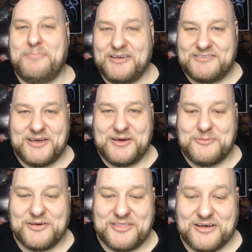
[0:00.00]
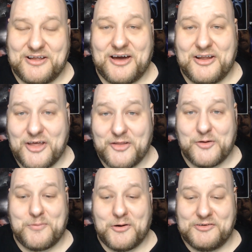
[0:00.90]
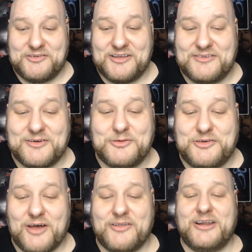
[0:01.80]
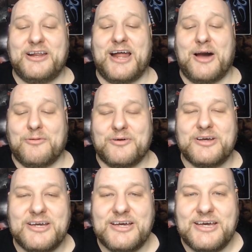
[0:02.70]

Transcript: busy with another person, so Sheldon and Howard